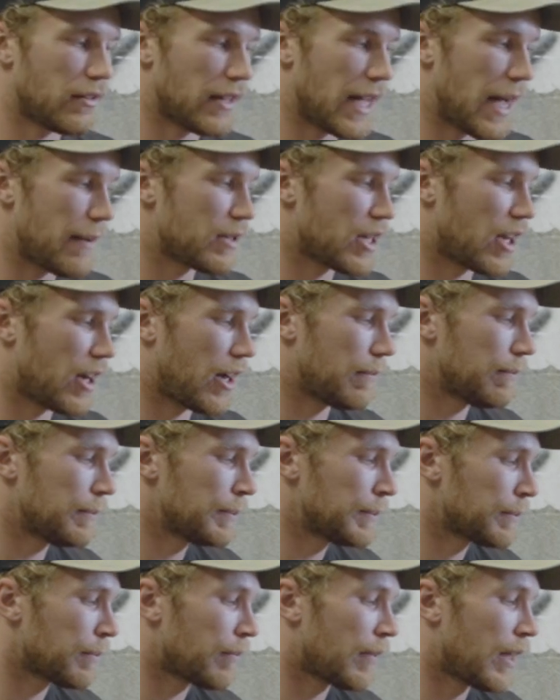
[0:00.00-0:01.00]
laptop,
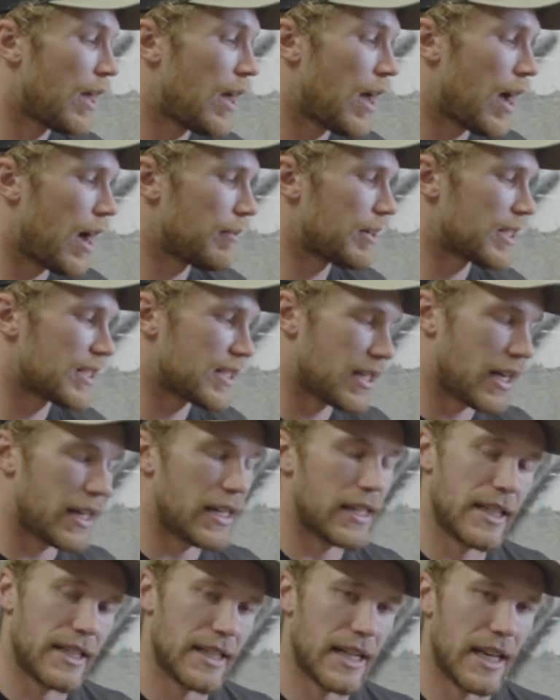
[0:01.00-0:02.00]
I'm
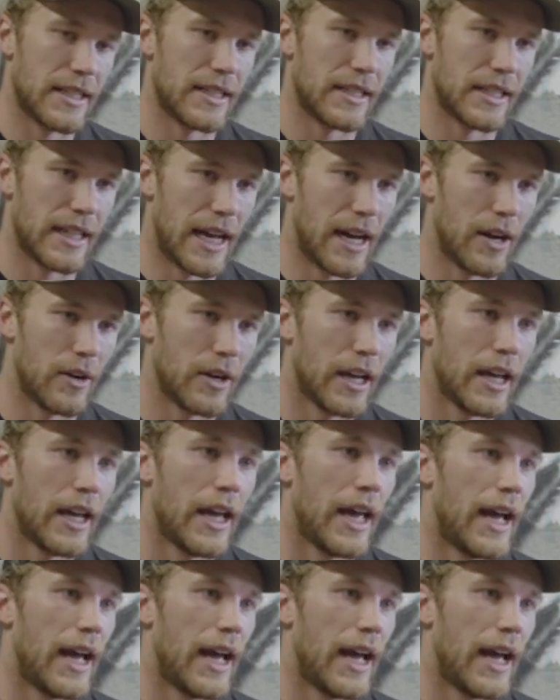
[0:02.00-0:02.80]
excited to test it out.